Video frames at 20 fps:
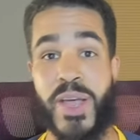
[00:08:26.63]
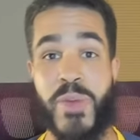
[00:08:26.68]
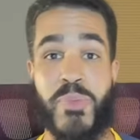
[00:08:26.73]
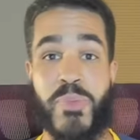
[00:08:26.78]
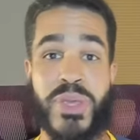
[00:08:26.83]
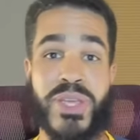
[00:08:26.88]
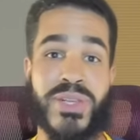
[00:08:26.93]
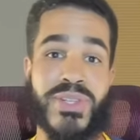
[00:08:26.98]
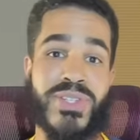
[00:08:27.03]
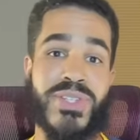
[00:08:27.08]

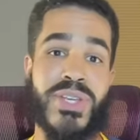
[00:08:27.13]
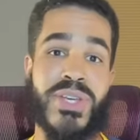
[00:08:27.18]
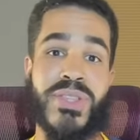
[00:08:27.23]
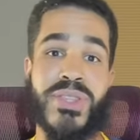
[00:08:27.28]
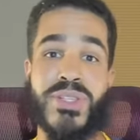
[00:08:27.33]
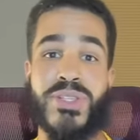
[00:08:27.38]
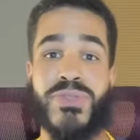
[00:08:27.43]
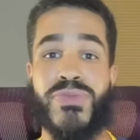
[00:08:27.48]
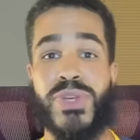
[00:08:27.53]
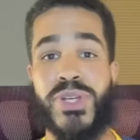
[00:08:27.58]
BSD in
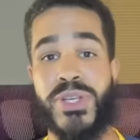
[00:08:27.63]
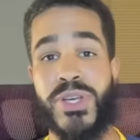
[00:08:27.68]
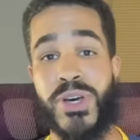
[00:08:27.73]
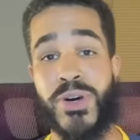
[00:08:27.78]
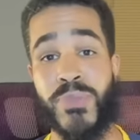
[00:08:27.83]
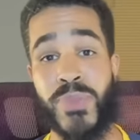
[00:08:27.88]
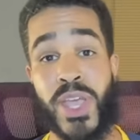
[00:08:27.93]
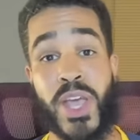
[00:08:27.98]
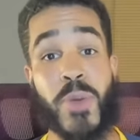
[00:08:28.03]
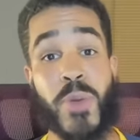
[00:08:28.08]
this
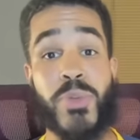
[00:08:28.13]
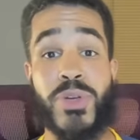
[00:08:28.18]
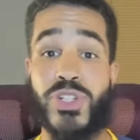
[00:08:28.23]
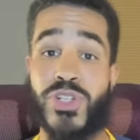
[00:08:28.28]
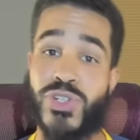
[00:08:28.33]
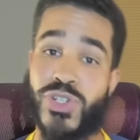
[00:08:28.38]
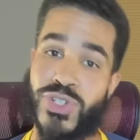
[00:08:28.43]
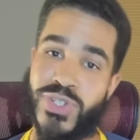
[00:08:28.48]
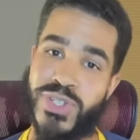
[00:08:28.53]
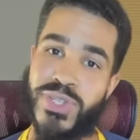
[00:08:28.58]
video, but
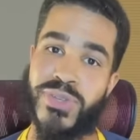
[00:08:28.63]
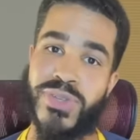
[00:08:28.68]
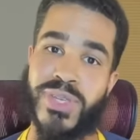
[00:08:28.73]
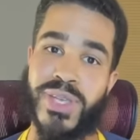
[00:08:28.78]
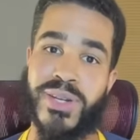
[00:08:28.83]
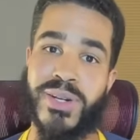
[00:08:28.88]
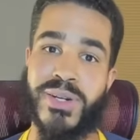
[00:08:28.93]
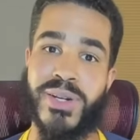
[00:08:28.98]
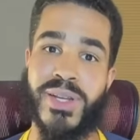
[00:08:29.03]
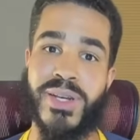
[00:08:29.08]
you should still
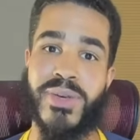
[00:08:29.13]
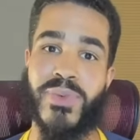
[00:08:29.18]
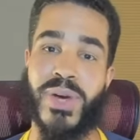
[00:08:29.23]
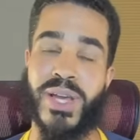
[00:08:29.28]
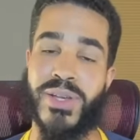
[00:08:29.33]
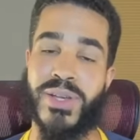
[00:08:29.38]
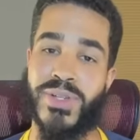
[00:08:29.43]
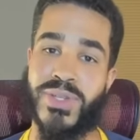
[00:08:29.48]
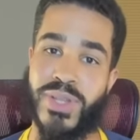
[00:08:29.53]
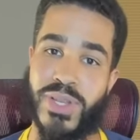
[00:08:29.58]
get it
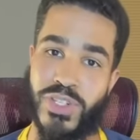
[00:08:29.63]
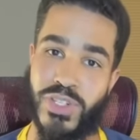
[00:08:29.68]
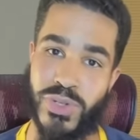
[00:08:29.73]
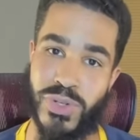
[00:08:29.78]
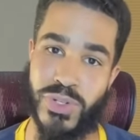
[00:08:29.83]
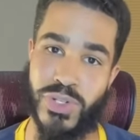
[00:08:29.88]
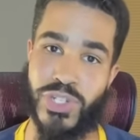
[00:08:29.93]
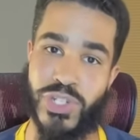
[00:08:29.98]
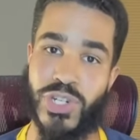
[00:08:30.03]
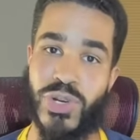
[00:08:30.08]
anyway so that you
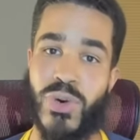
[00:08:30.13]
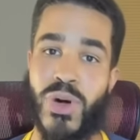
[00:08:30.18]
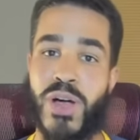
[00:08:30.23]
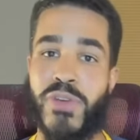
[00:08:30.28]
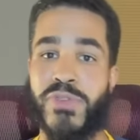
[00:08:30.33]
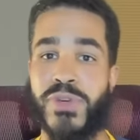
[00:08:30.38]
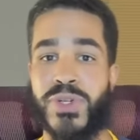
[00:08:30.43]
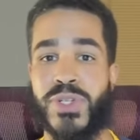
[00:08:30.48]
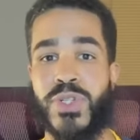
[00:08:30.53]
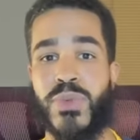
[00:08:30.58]
can show
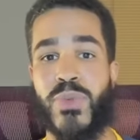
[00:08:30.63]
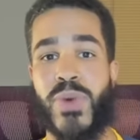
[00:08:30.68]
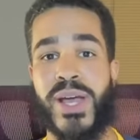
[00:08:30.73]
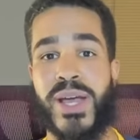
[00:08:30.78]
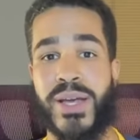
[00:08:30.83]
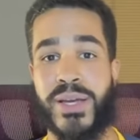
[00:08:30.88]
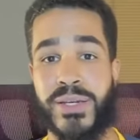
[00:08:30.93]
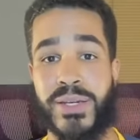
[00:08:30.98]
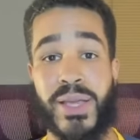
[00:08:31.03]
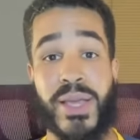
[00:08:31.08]
off your
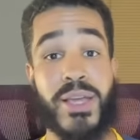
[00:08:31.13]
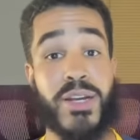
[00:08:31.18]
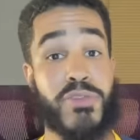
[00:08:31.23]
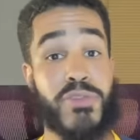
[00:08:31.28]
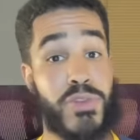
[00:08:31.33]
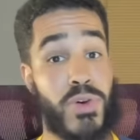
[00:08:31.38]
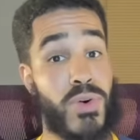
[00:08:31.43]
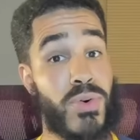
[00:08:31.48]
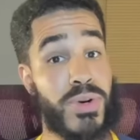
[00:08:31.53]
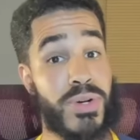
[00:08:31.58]
swag. And
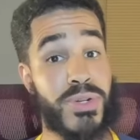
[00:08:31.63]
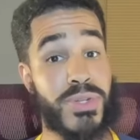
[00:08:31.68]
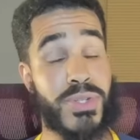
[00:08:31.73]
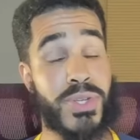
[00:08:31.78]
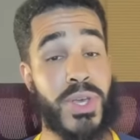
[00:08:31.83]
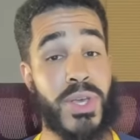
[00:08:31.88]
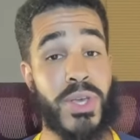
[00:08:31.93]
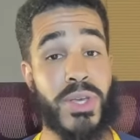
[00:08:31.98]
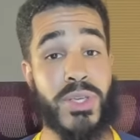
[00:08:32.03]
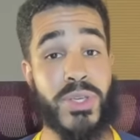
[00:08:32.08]
of
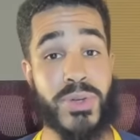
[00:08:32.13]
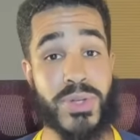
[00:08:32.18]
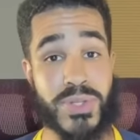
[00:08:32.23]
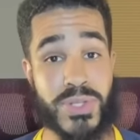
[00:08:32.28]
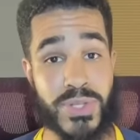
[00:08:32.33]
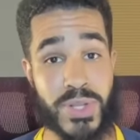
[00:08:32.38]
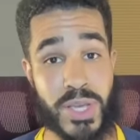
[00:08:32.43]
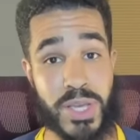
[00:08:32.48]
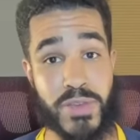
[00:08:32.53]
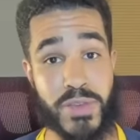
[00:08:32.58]
course, you can
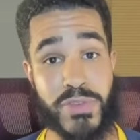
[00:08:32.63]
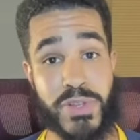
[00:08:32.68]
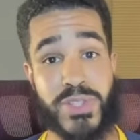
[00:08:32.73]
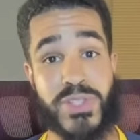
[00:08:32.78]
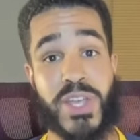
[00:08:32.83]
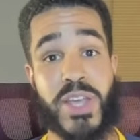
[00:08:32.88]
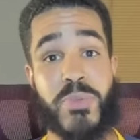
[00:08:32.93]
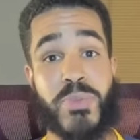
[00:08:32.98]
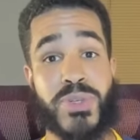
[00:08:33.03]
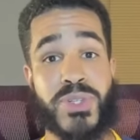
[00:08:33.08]
save
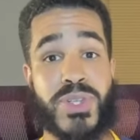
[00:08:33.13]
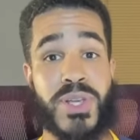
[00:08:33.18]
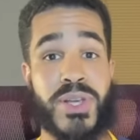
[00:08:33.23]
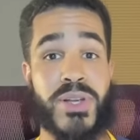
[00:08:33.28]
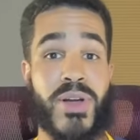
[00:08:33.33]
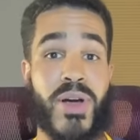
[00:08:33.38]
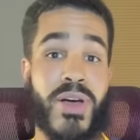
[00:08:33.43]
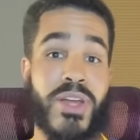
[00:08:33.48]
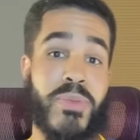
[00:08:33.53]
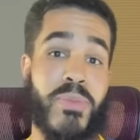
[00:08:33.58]

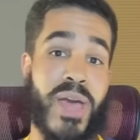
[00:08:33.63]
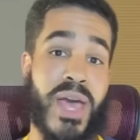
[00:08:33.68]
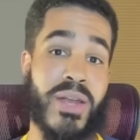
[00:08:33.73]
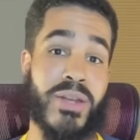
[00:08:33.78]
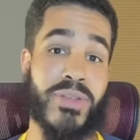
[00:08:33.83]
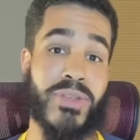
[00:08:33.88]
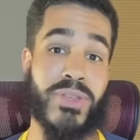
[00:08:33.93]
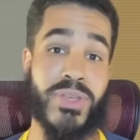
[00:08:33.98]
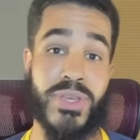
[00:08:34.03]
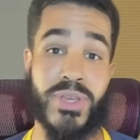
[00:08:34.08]
10%
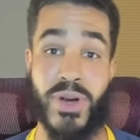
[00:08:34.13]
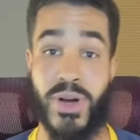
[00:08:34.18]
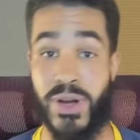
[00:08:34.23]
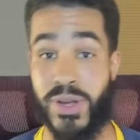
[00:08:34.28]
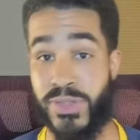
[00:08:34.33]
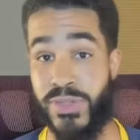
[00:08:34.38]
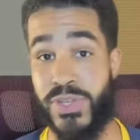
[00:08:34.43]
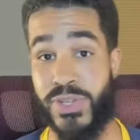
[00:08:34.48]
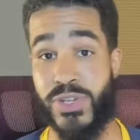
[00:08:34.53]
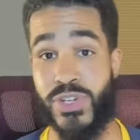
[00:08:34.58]
automatically
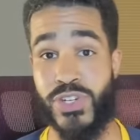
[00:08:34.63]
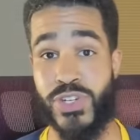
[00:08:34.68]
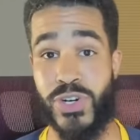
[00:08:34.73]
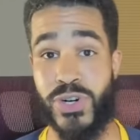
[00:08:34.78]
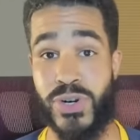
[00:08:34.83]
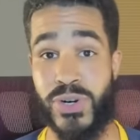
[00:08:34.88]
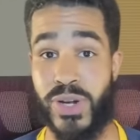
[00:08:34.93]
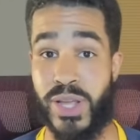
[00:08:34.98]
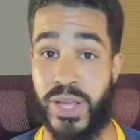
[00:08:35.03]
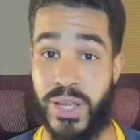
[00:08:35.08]
on this
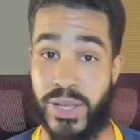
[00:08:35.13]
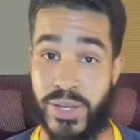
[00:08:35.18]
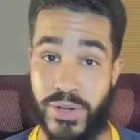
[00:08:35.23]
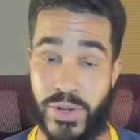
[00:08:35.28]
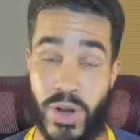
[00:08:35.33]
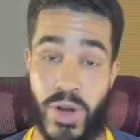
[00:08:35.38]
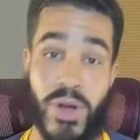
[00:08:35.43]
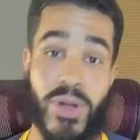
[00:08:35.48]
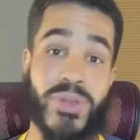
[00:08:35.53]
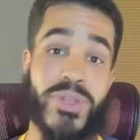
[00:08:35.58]
shirt and
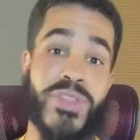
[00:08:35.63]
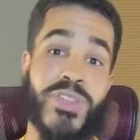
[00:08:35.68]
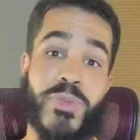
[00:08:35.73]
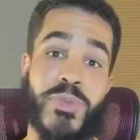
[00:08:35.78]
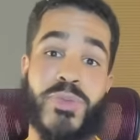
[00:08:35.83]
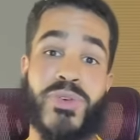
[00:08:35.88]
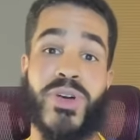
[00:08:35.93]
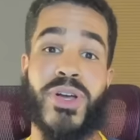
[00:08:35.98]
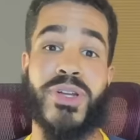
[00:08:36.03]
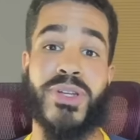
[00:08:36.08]
all other
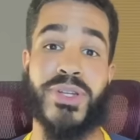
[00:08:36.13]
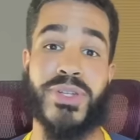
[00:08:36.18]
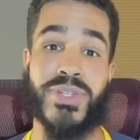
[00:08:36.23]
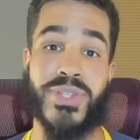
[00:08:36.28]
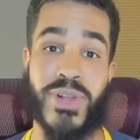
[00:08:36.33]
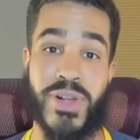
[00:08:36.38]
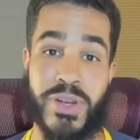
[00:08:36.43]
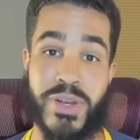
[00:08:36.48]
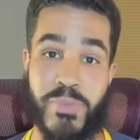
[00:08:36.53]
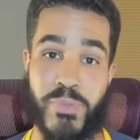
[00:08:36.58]

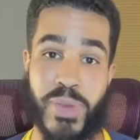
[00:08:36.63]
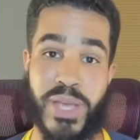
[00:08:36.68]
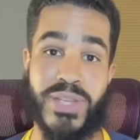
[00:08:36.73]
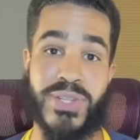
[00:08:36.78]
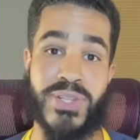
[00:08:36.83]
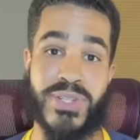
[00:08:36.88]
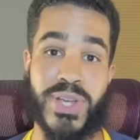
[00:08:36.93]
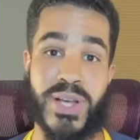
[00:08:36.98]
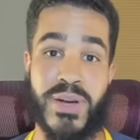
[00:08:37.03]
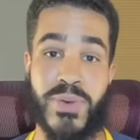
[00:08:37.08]
products on
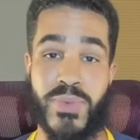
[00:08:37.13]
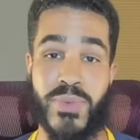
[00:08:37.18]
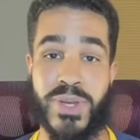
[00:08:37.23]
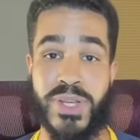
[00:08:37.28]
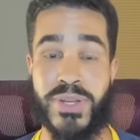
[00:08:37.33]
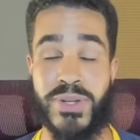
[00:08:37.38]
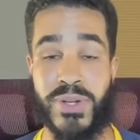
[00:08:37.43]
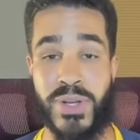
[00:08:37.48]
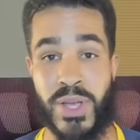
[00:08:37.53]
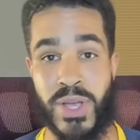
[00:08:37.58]

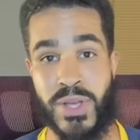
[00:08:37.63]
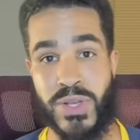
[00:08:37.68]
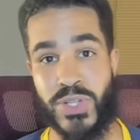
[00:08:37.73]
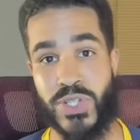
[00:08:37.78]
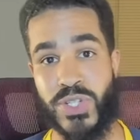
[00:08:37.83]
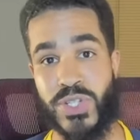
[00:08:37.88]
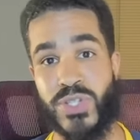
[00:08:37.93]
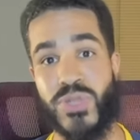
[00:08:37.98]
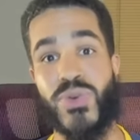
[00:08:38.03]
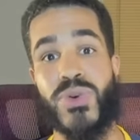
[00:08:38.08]
based.win
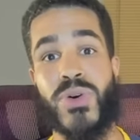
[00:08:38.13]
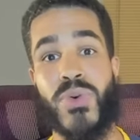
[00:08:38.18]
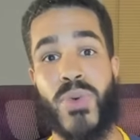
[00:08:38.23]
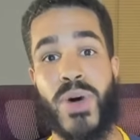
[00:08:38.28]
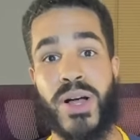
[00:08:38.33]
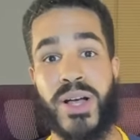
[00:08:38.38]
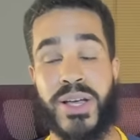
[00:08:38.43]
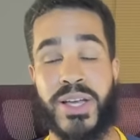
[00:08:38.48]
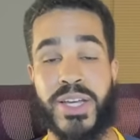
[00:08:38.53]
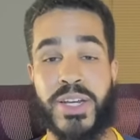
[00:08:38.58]

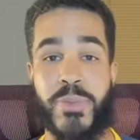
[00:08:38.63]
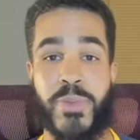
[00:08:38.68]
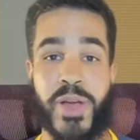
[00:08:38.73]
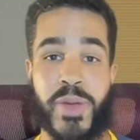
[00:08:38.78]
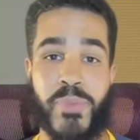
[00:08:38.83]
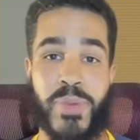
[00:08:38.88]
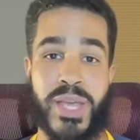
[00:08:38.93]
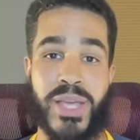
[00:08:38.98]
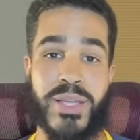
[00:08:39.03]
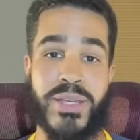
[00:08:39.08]
store-wide by
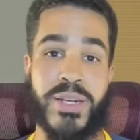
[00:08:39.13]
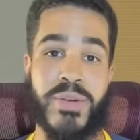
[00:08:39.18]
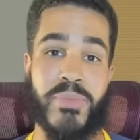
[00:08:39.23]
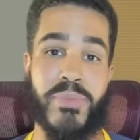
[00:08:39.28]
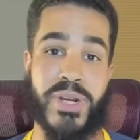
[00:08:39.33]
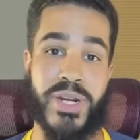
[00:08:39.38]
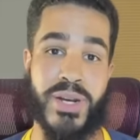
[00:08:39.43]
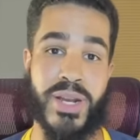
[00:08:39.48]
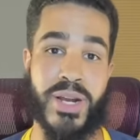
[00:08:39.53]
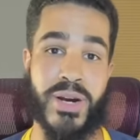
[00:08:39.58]
paying in
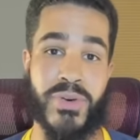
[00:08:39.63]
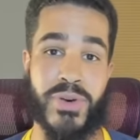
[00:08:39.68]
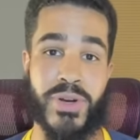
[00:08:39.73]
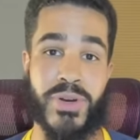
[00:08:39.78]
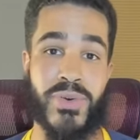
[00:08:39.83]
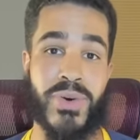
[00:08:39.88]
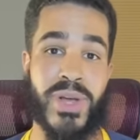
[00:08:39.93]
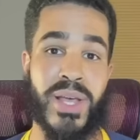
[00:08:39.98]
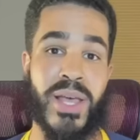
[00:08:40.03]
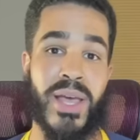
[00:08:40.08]

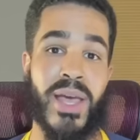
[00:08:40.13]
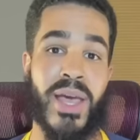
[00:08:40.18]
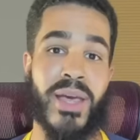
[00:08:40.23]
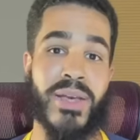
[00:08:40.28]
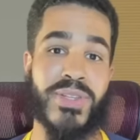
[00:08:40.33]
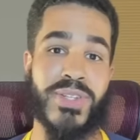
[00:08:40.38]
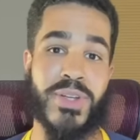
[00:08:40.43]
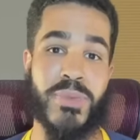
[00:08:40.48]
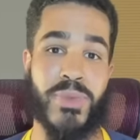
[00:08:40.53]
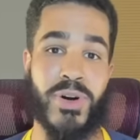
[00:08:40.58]
Monero
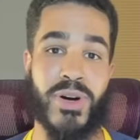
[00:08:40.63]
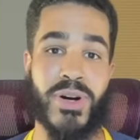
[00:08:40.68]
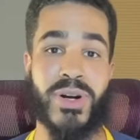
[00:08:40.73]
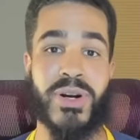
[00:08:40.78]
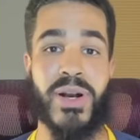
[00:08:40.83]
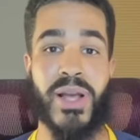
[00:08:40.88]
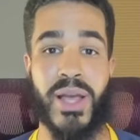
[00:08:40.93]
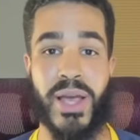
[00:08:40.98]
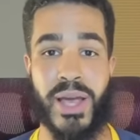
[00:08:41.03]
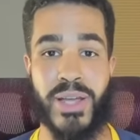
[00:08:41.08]

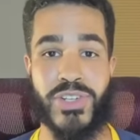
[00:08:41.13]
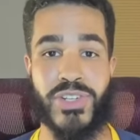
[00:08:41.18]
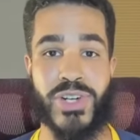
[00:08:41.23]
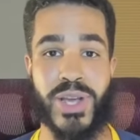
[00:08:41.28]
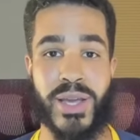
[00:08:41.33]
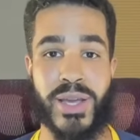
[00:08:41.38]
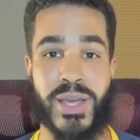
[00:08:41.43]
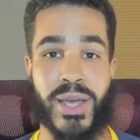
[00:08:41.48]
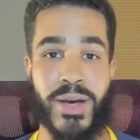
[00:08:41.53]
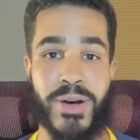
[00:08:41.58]
XMR at
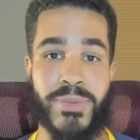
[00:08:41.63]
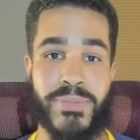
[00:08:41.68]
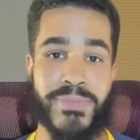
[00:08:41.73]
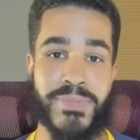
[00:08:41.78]
checkout.